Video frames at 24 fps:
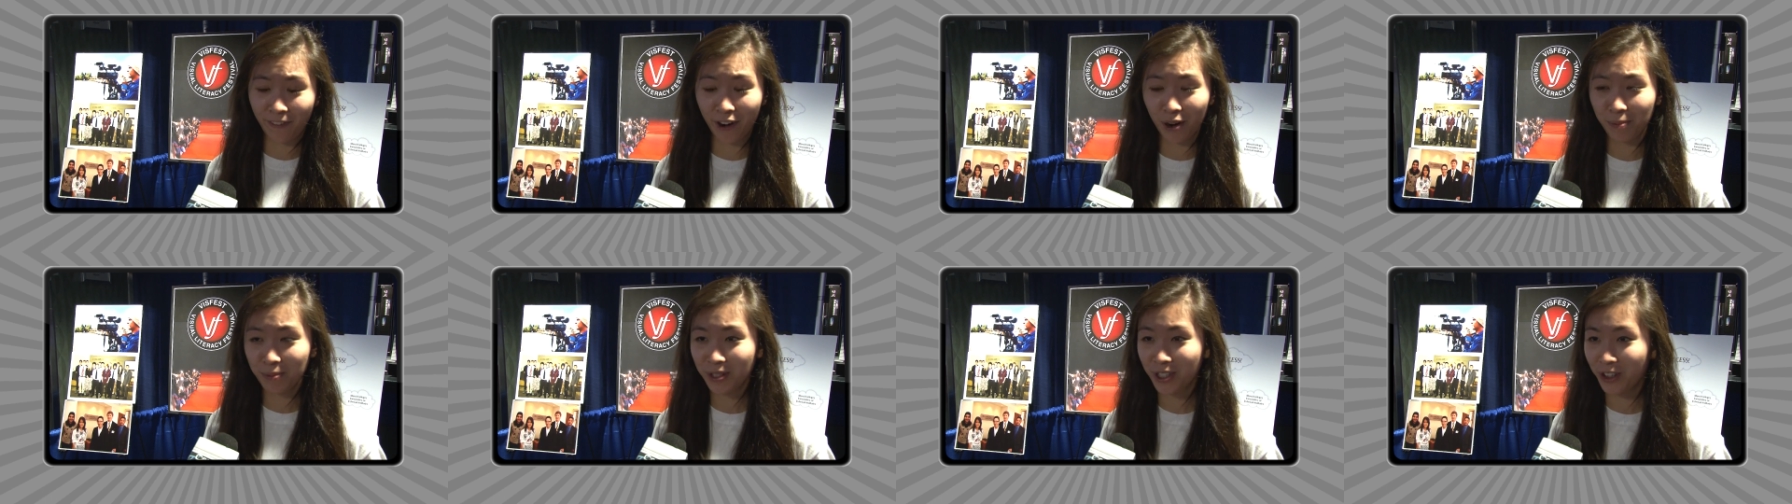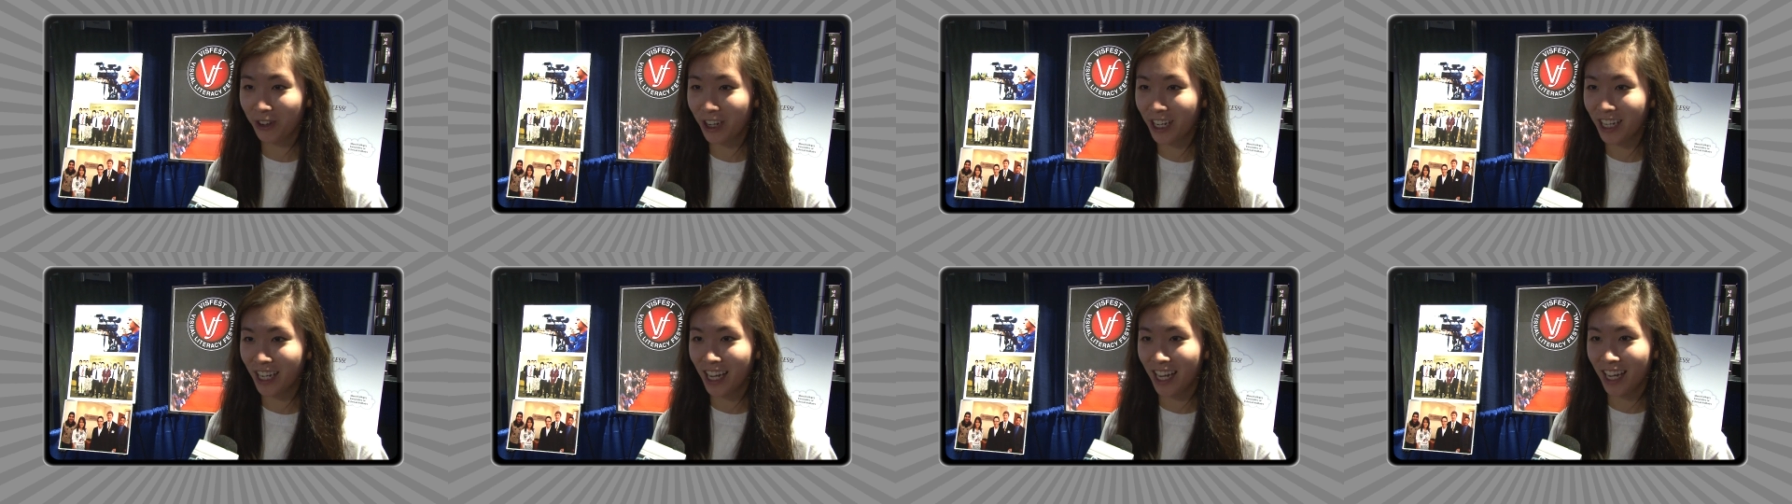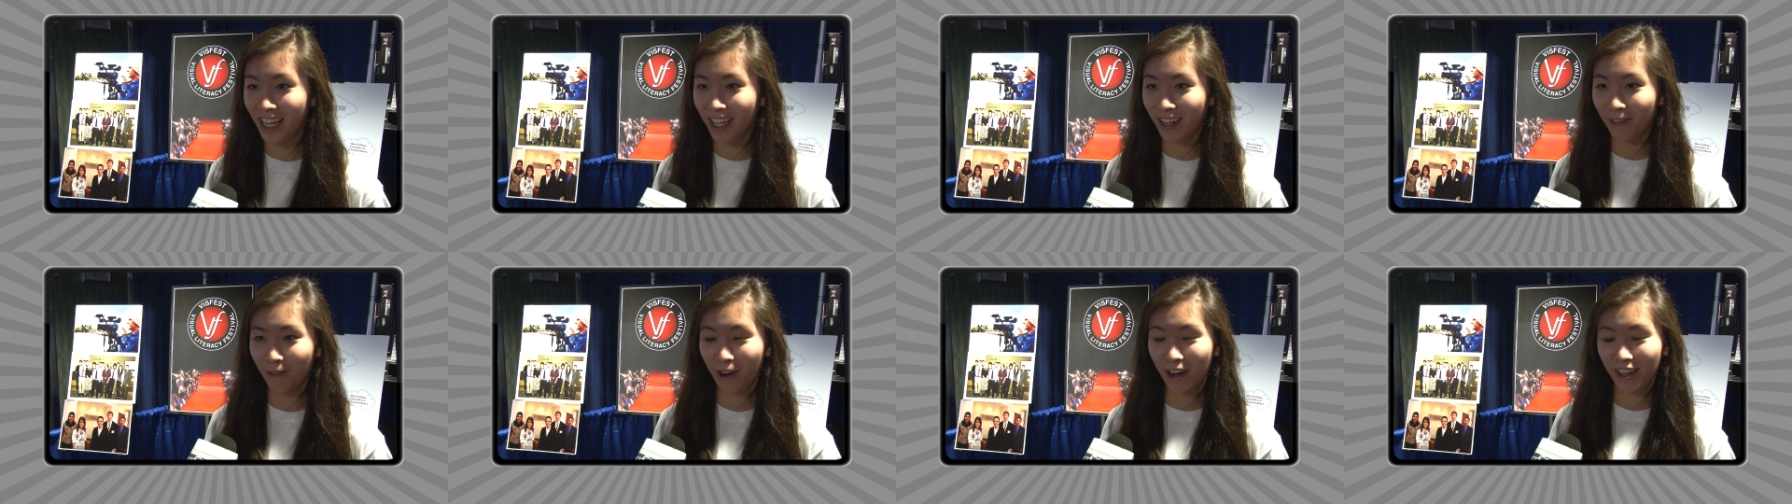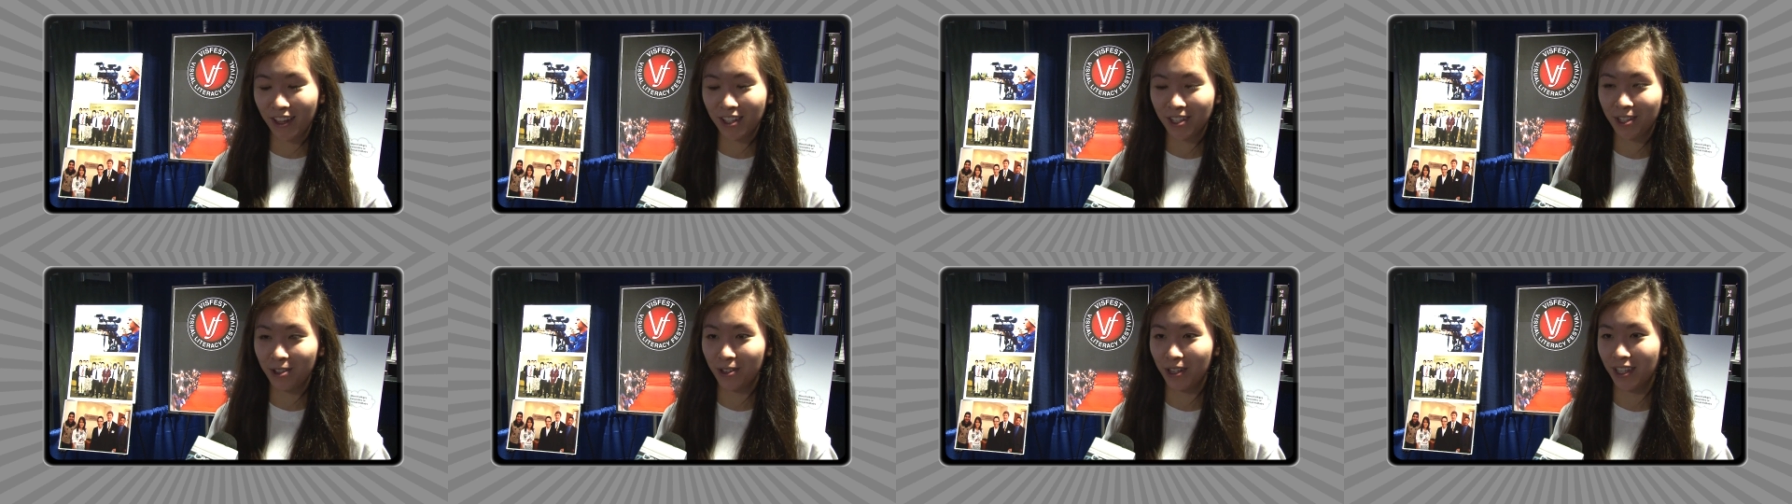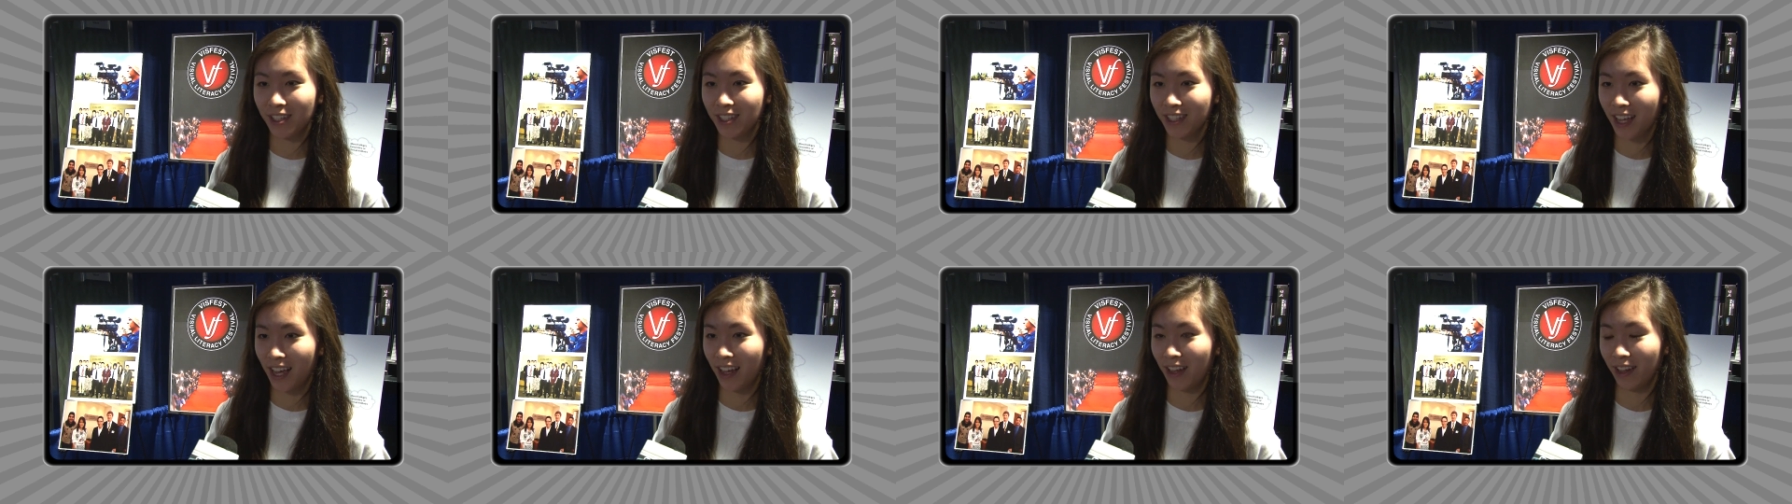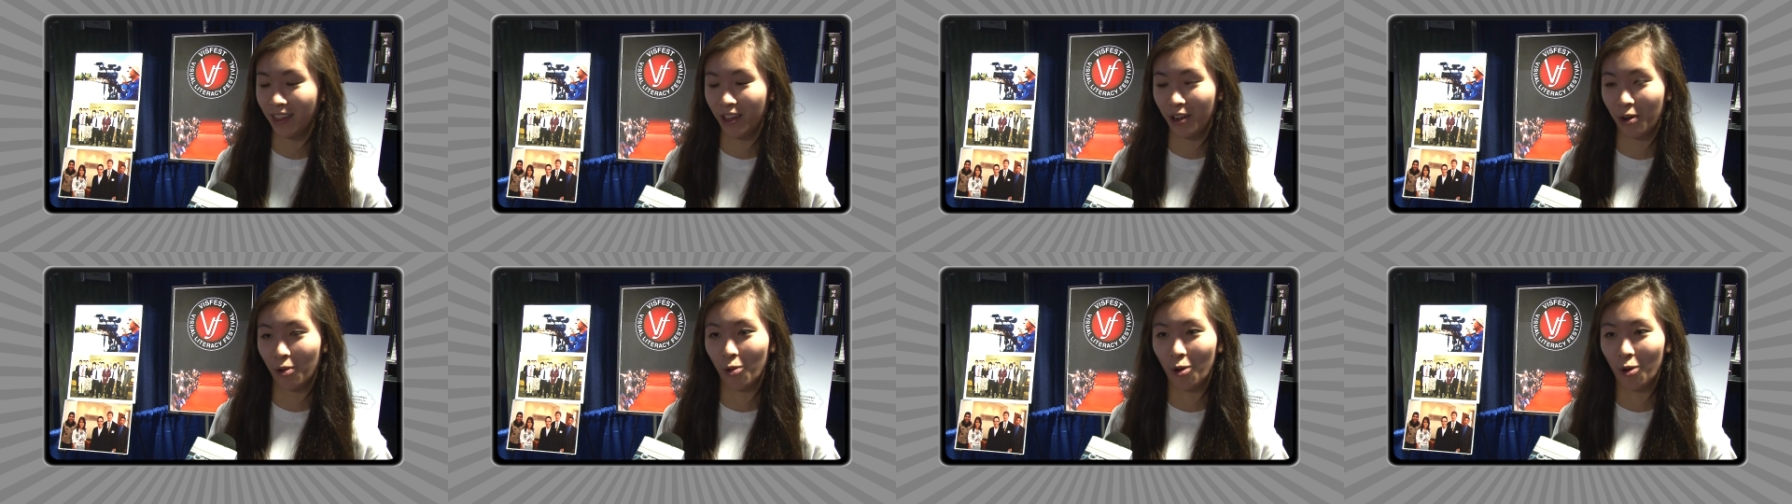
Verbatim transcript: film screening where the students get their